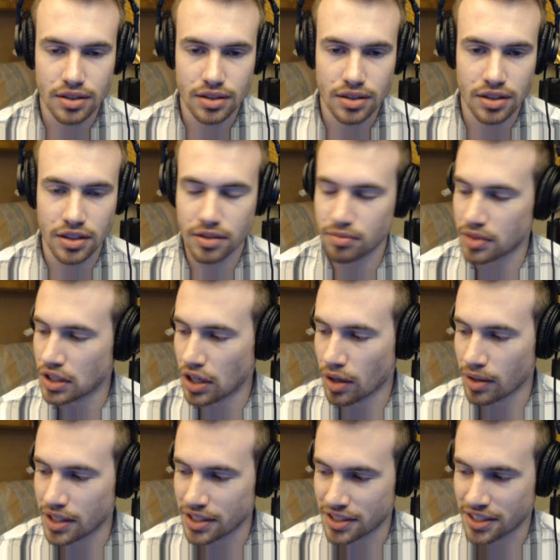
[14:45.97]
or you know
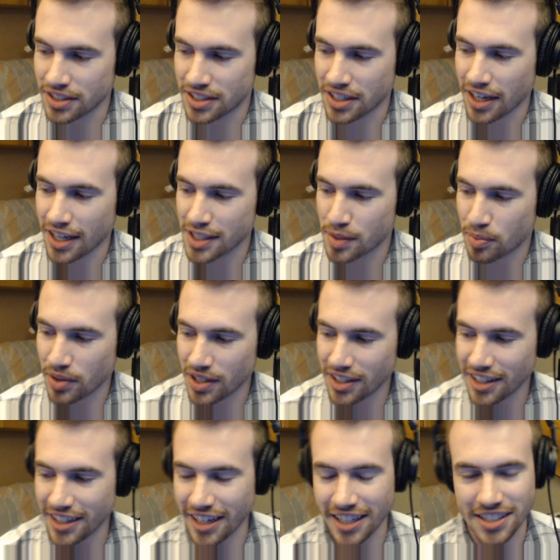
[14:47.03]
what, to not spoil
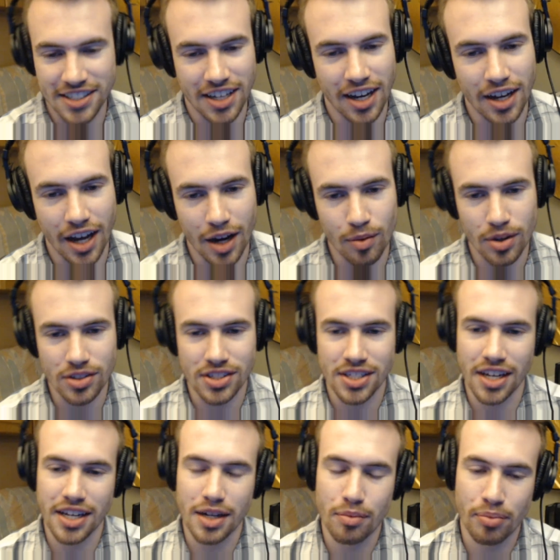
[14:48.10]
it, I won't
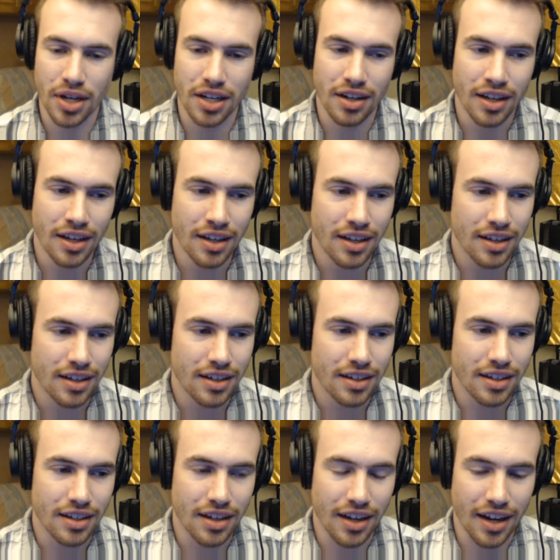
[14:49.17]
say it, but
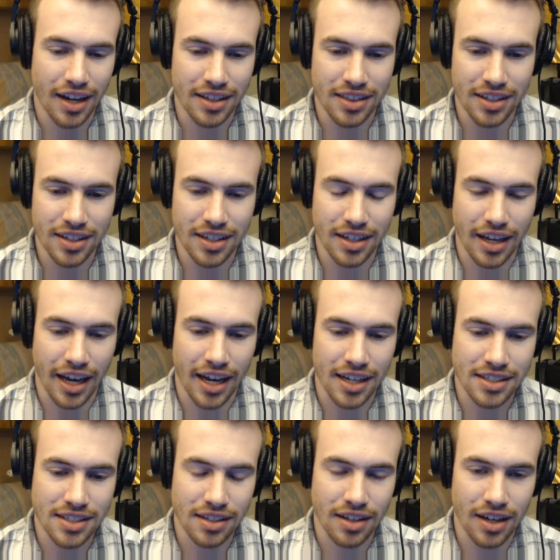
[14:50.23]
I think it
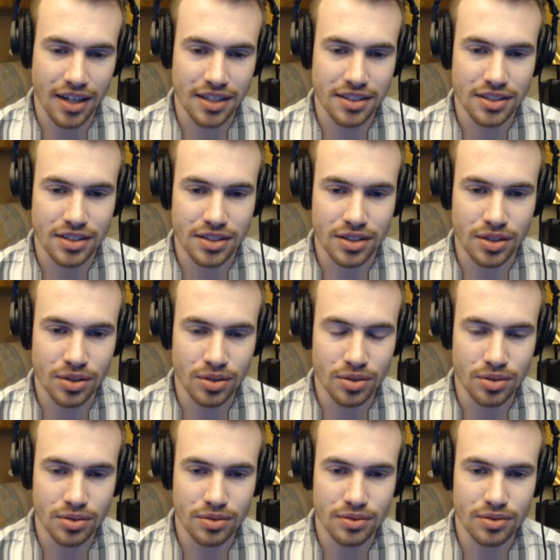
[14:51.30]
adds a lot
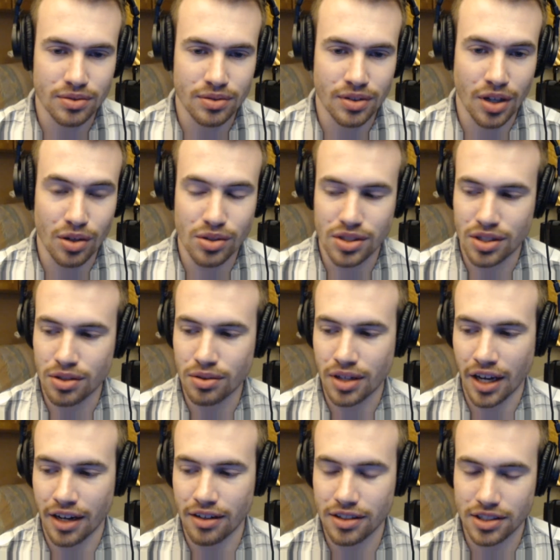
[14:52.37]
to those two
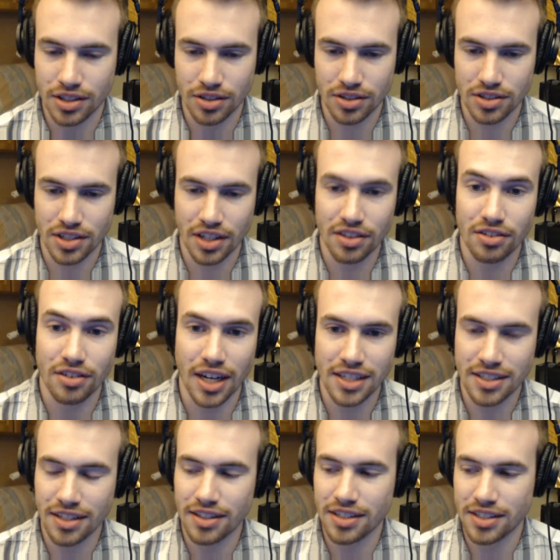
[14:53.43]
characters and the
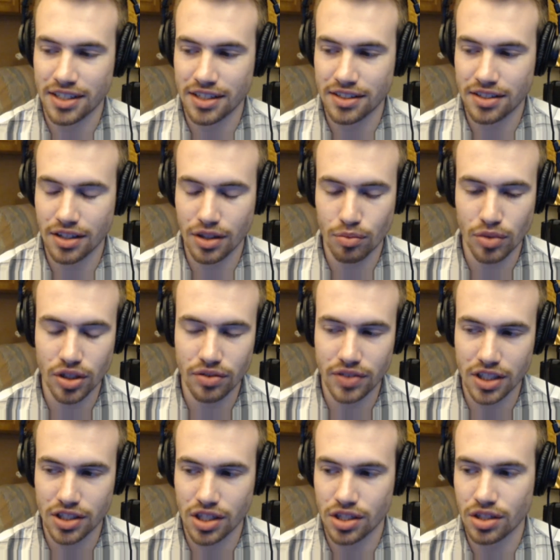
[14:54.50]
rest of the scenes in the movie,
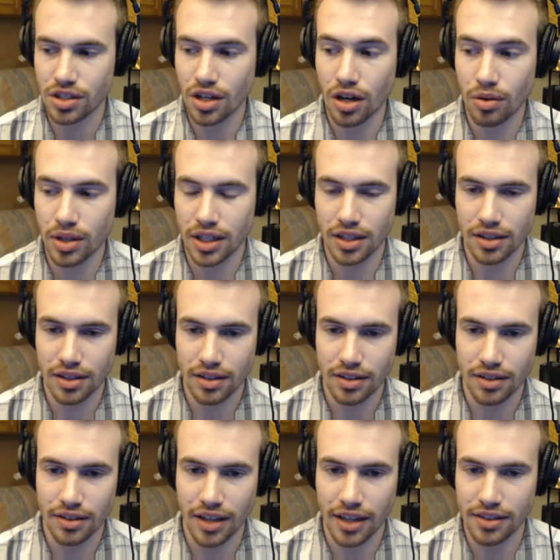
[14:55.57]
just knowing
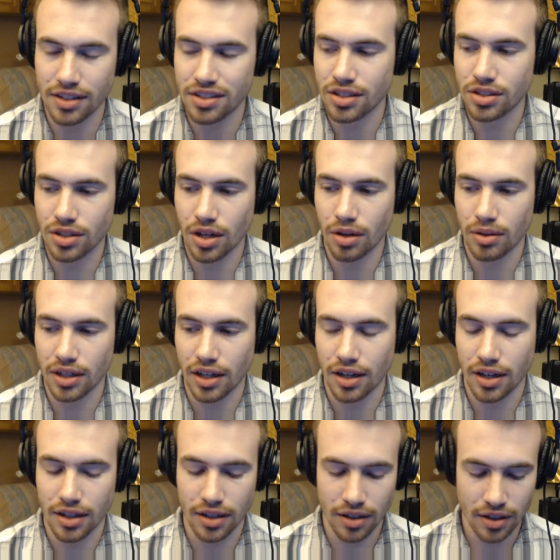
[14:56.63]
that this is going
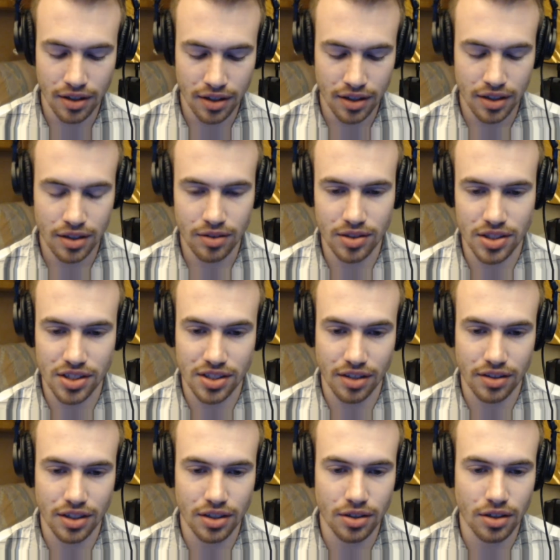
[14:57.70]
on, which is
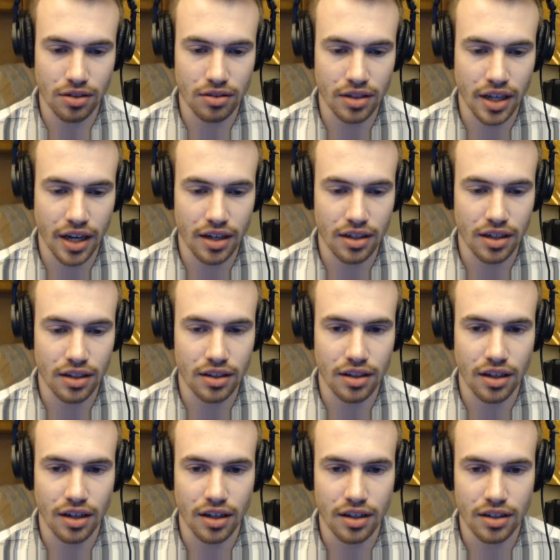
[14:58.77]
something you don't get in
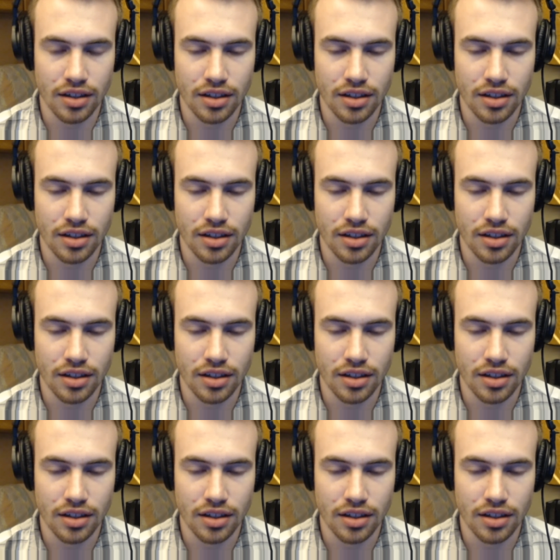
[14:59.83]
the